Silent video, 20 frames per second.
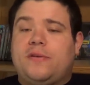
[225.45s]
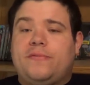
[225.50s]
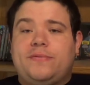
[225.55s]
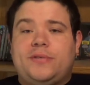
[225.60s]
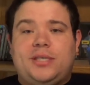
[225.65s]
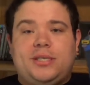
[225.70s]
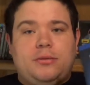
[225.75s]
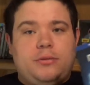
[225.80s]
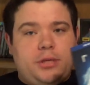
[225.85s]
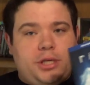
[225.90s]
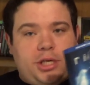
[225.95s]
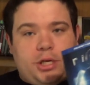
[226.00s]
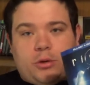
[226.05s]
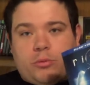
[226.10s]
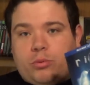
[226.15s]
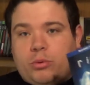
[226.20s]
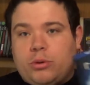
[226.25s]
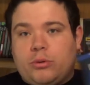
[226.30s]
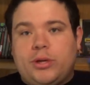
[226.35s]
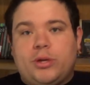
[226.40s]
of
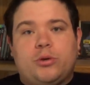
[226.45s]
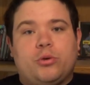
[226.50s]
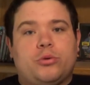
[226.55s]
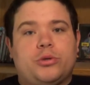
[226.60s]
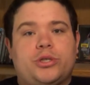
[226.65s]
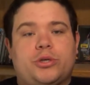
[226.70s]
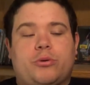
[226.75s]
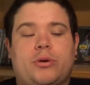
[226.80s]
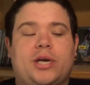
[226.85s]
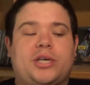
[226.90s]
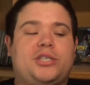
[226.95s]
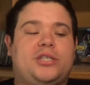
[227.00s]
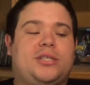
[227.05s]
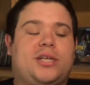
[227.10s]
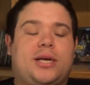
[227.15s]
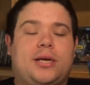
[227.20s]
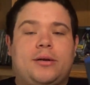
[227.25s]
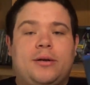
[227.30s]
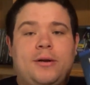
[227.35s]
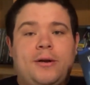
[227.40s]
really cool direction
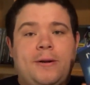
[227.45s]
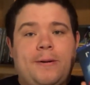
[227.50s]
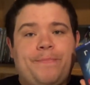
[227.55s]
that